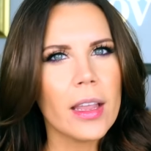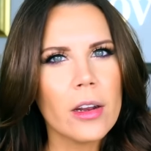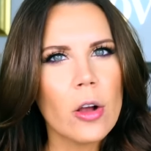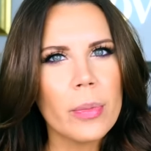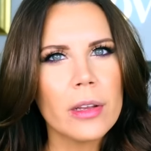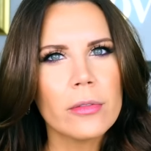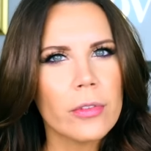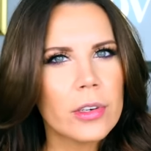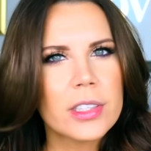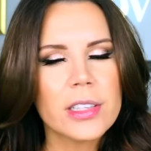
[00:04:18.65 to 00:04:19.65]
hanging open
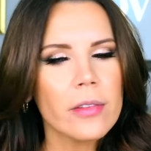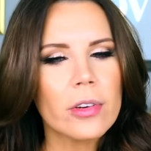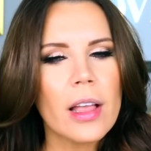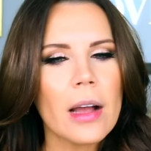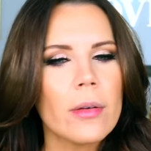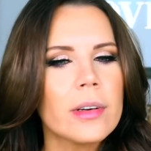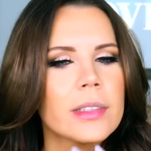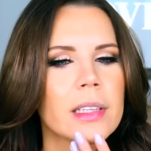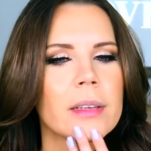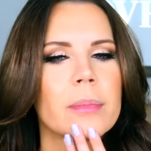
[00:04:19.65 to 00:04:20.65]
for several
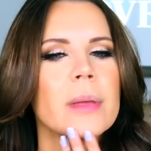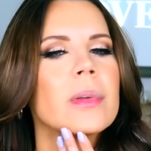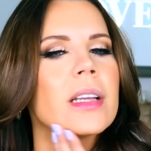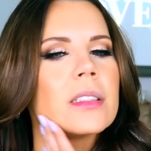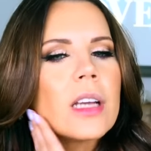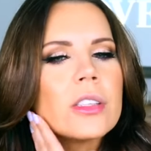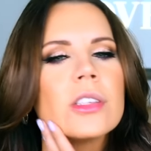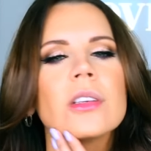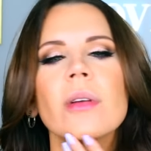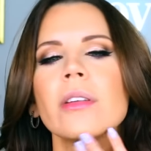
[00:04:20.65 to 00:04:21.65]
hours and people like
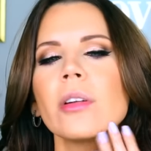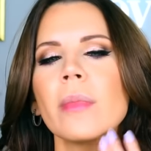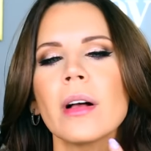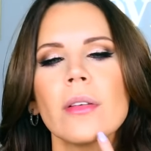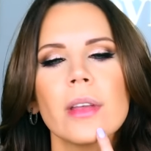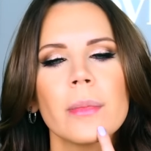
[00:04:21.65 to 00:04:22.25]
touching around your mouth.